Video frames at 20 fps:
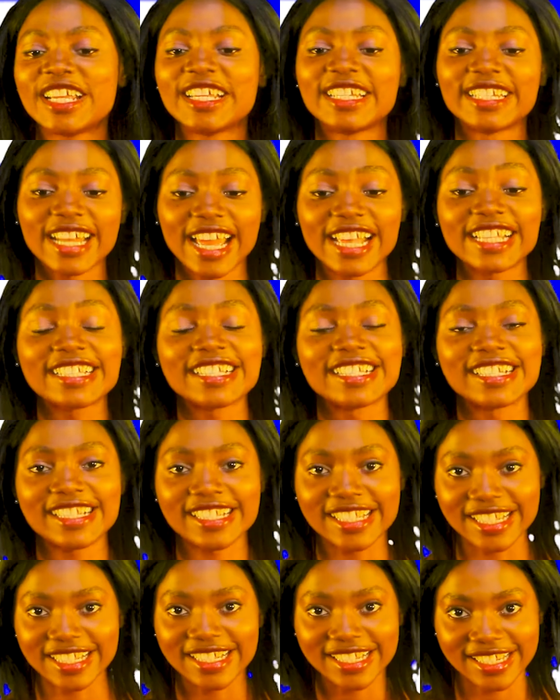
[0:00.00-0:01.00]
in
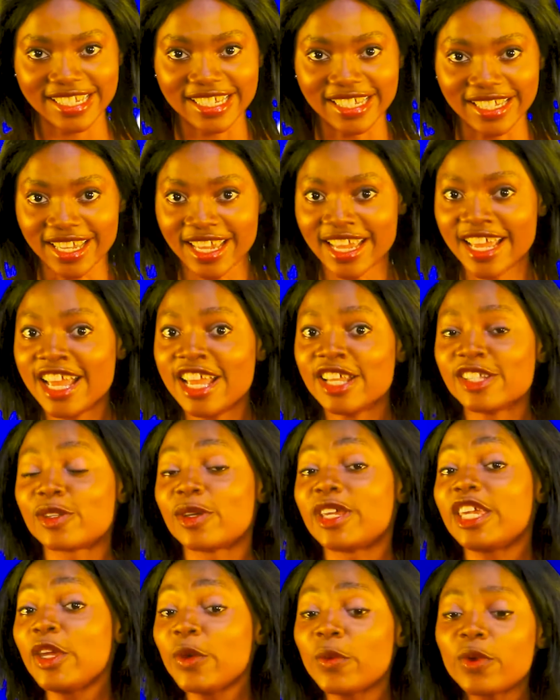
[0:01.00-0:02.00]
1960.
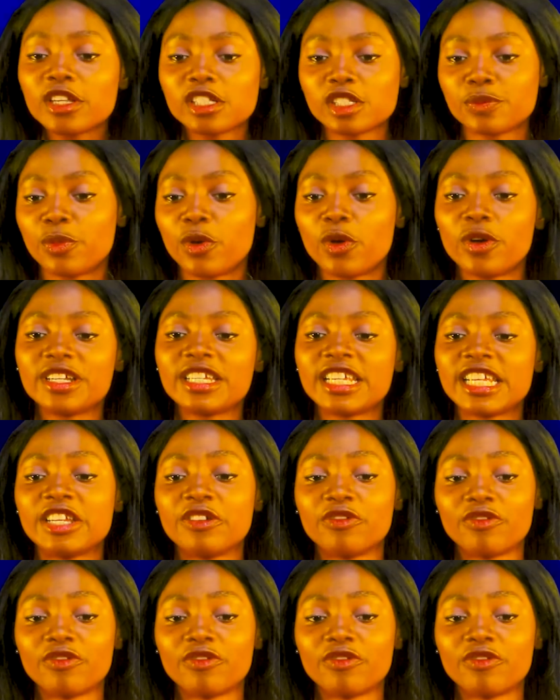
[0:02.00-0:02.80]
So he was born in